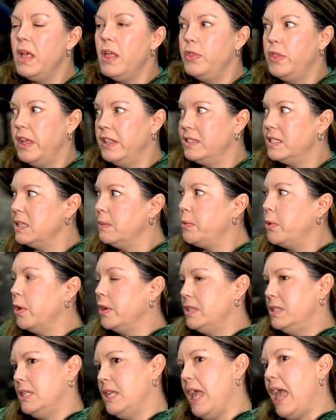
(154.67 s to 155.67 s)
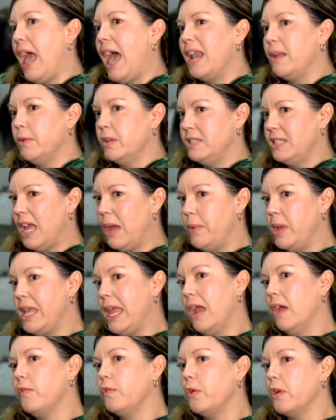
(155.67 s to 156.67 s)
then supports the animals that we
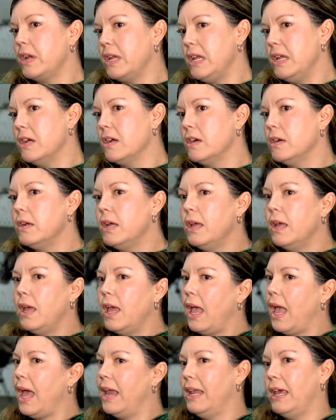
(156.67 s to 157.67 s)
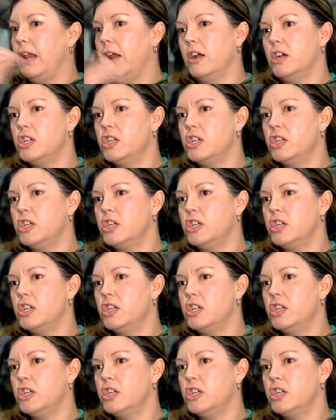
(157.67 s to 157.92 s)
care for here and at our